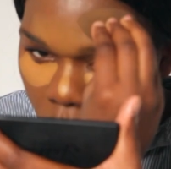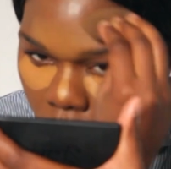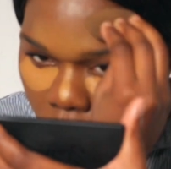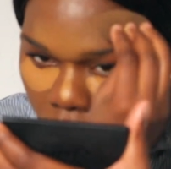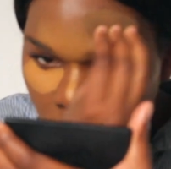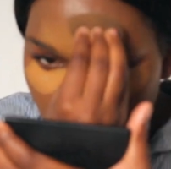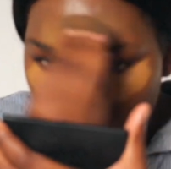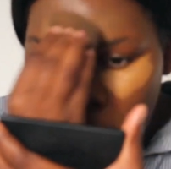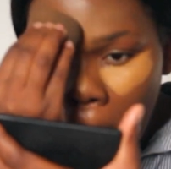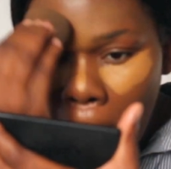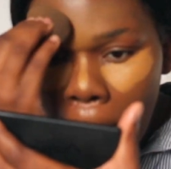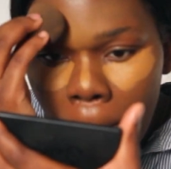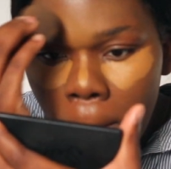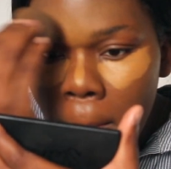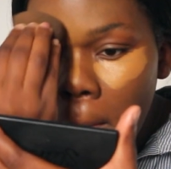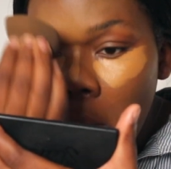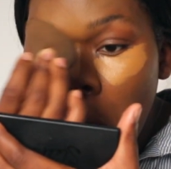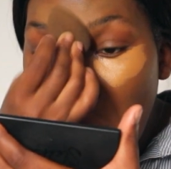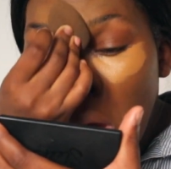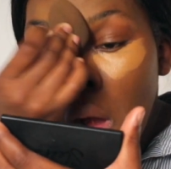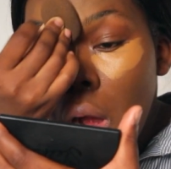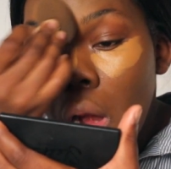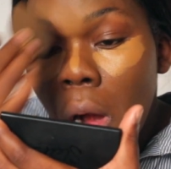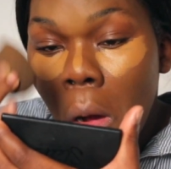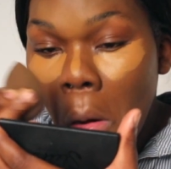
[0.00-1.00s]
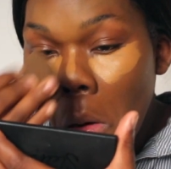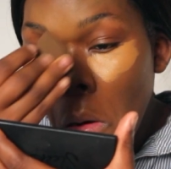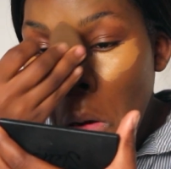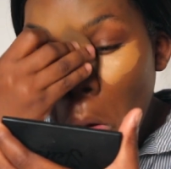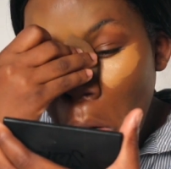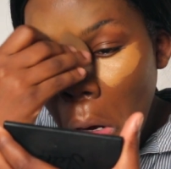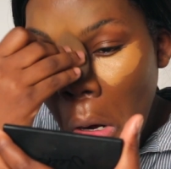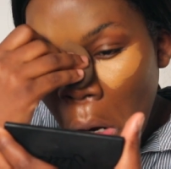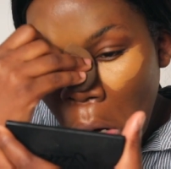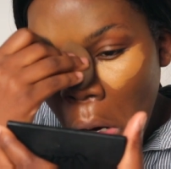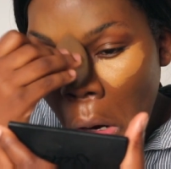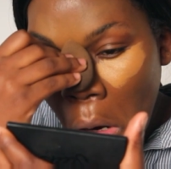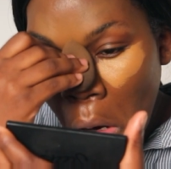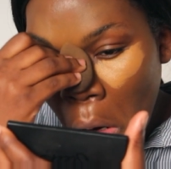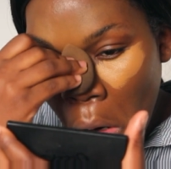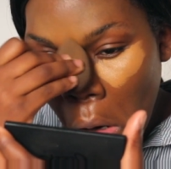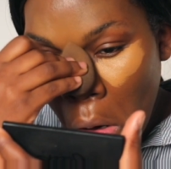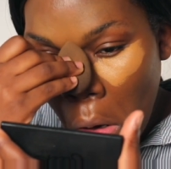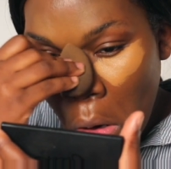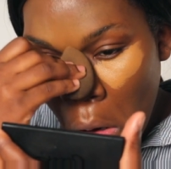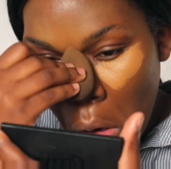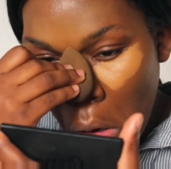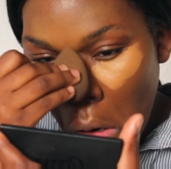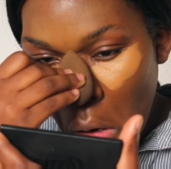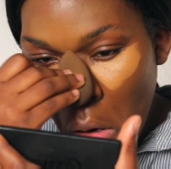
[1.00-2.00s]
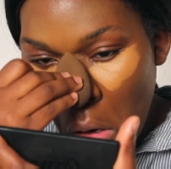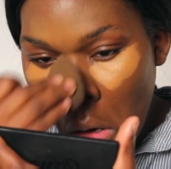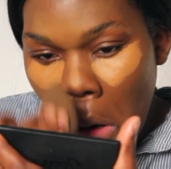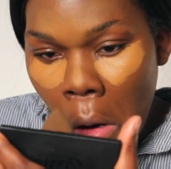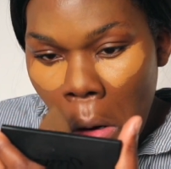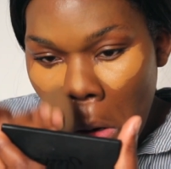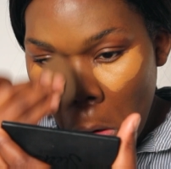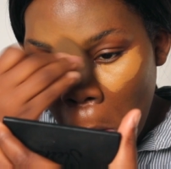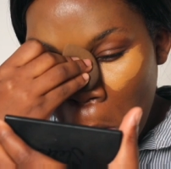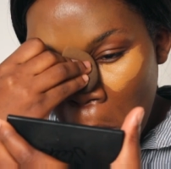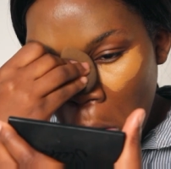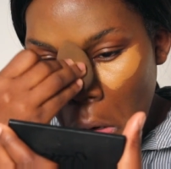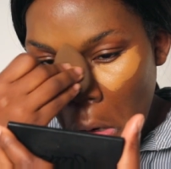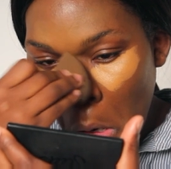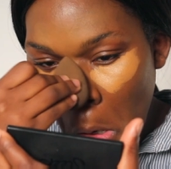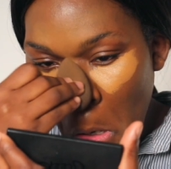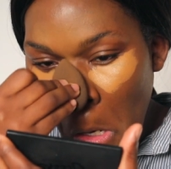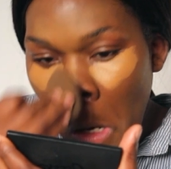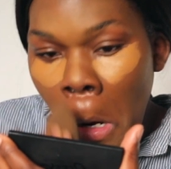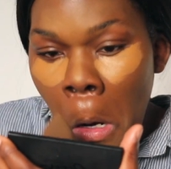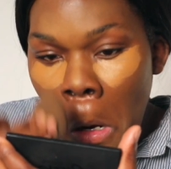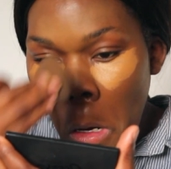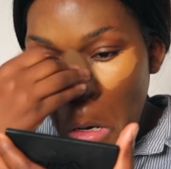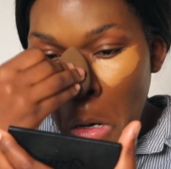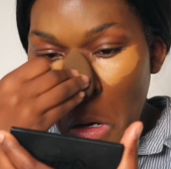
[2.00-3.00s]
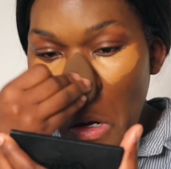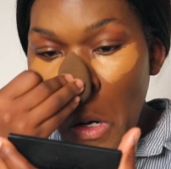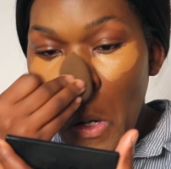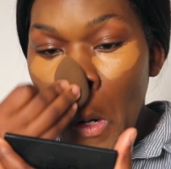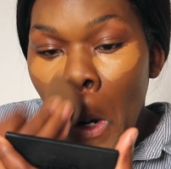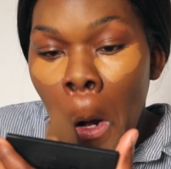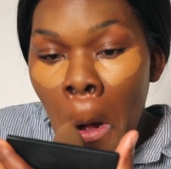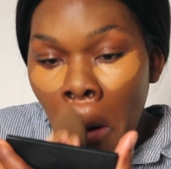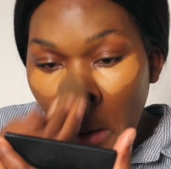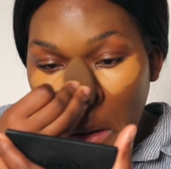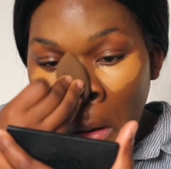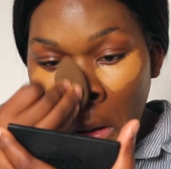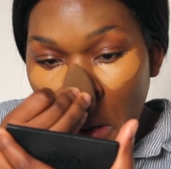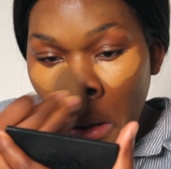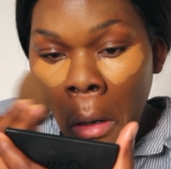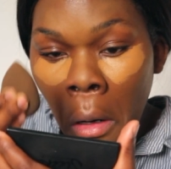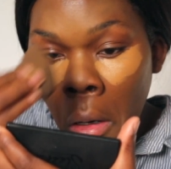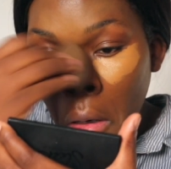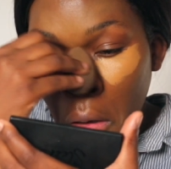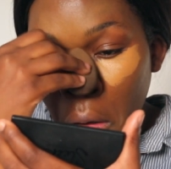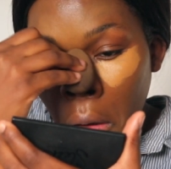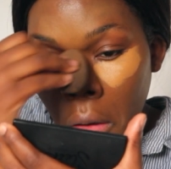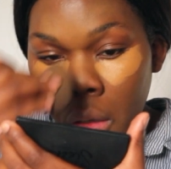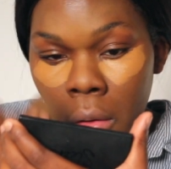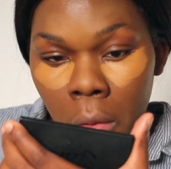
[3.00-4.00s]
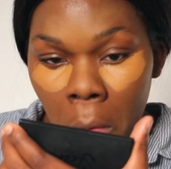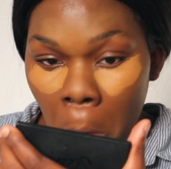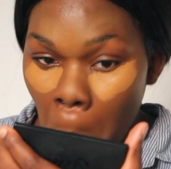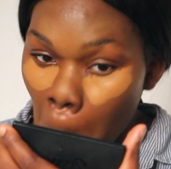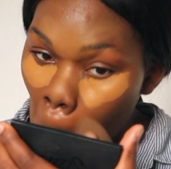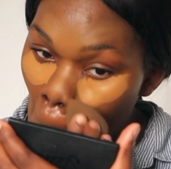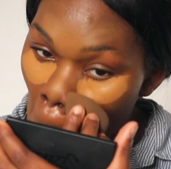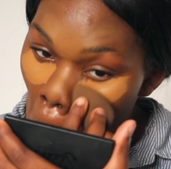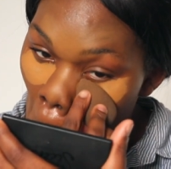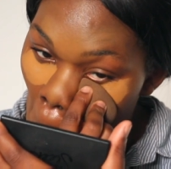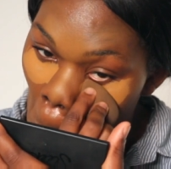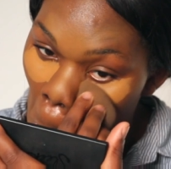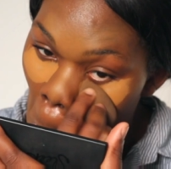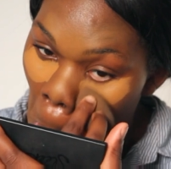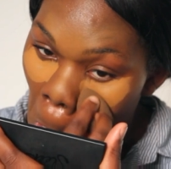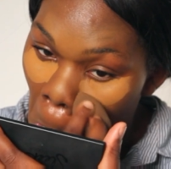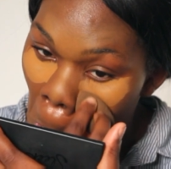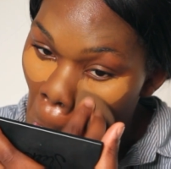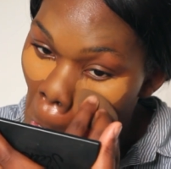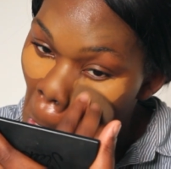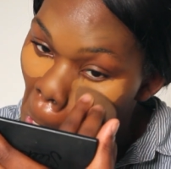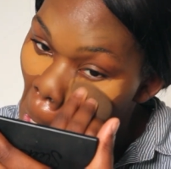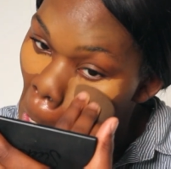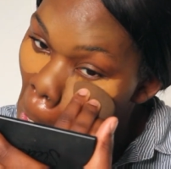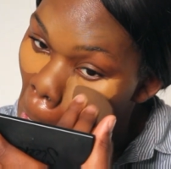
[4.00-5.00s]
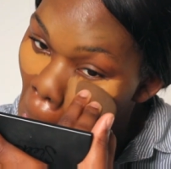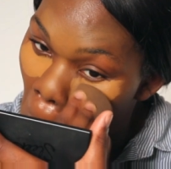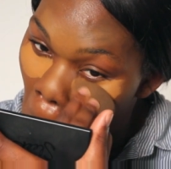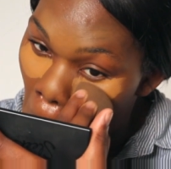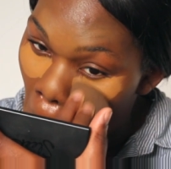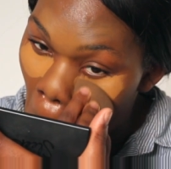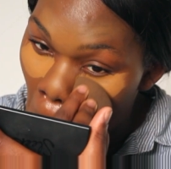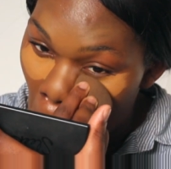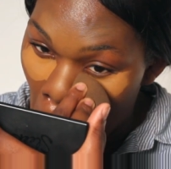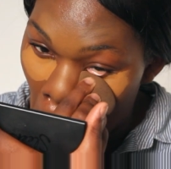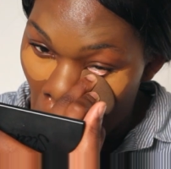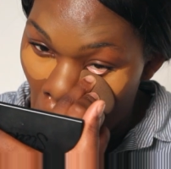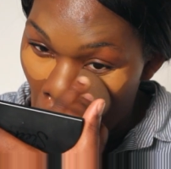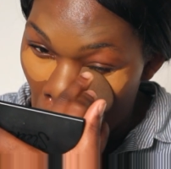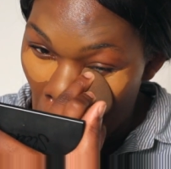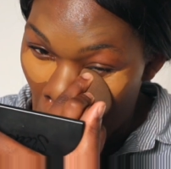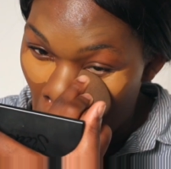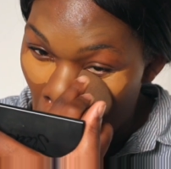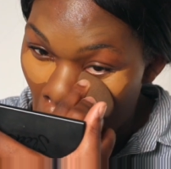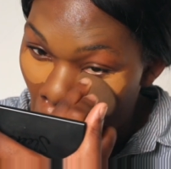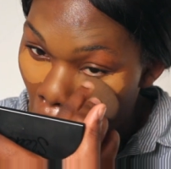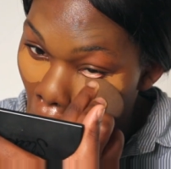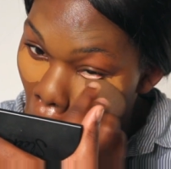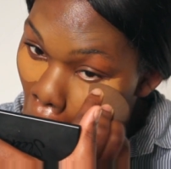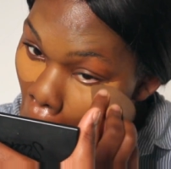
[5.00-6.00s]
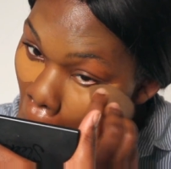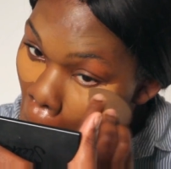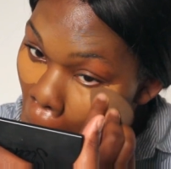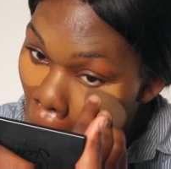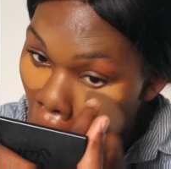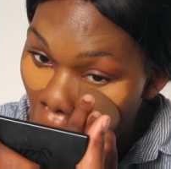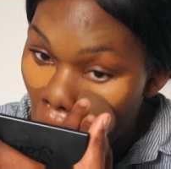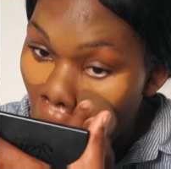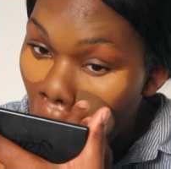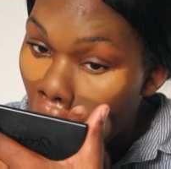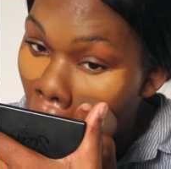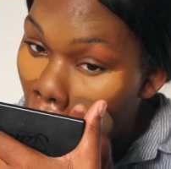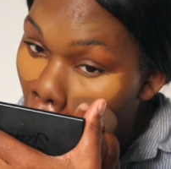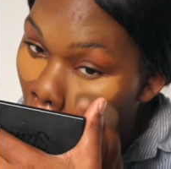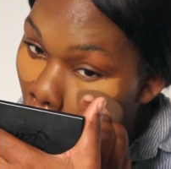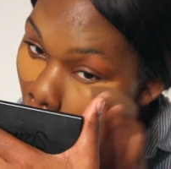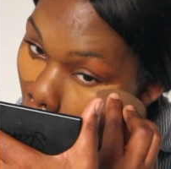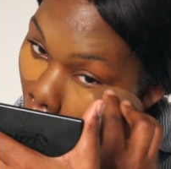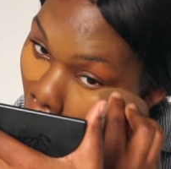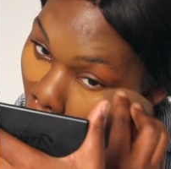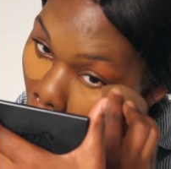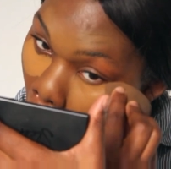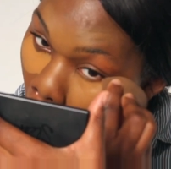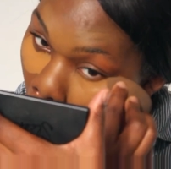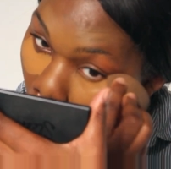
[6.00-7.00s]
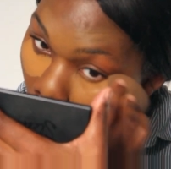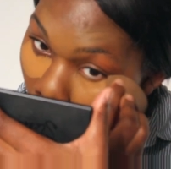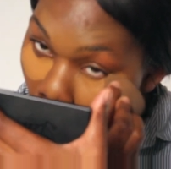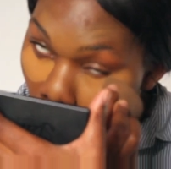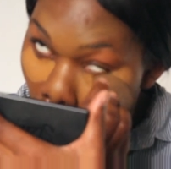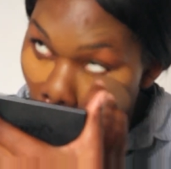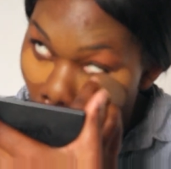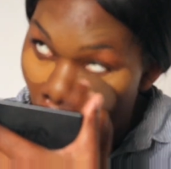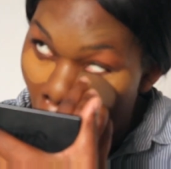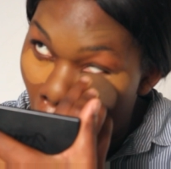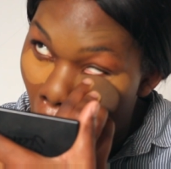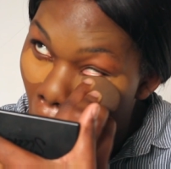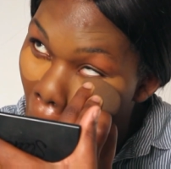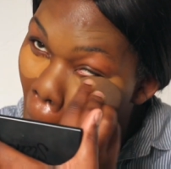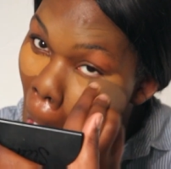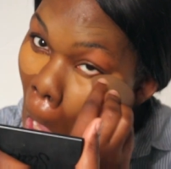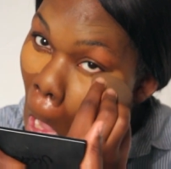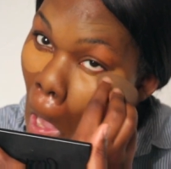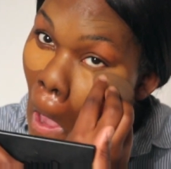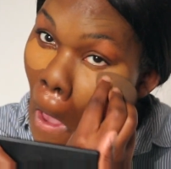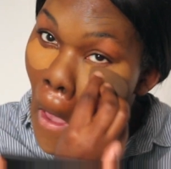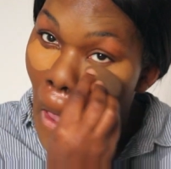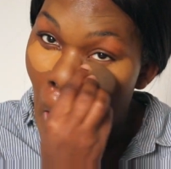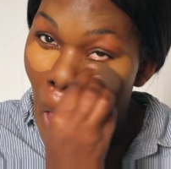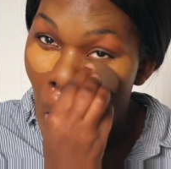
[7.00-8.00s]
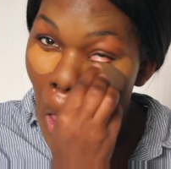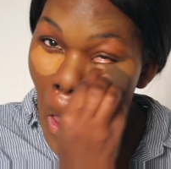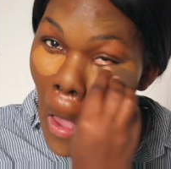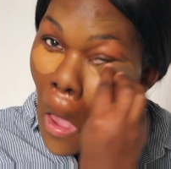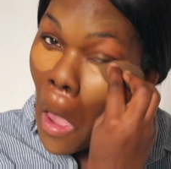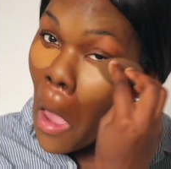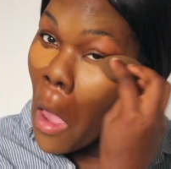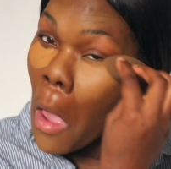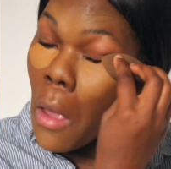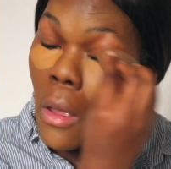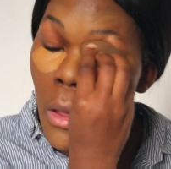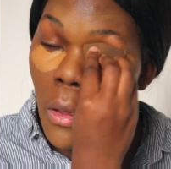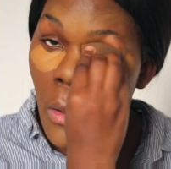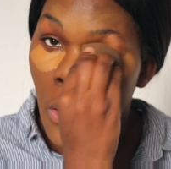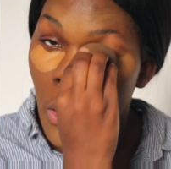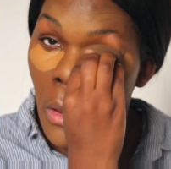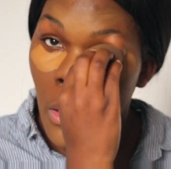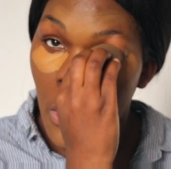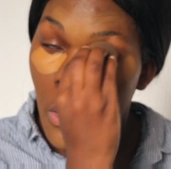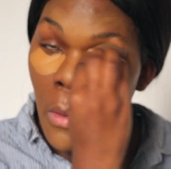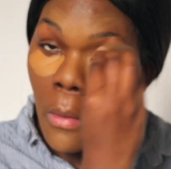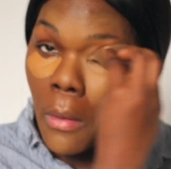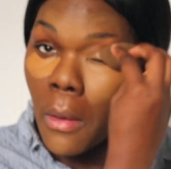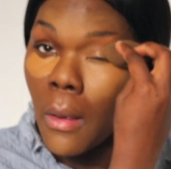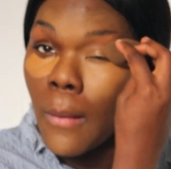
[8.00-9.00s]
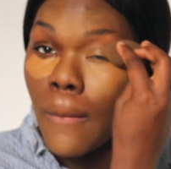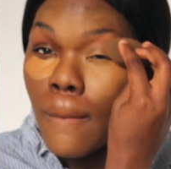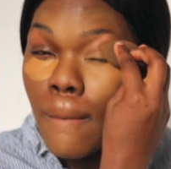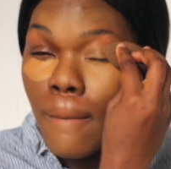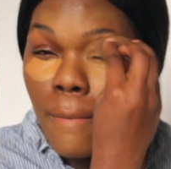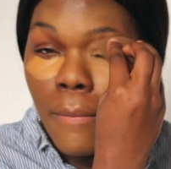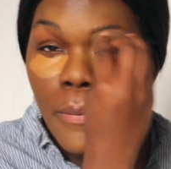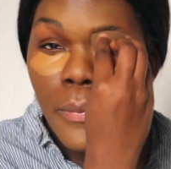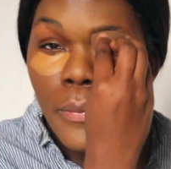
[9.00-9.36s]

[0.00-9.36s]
foam to blend the forehead and your nose and your under eye. Just make sure it's smooth and blend it out.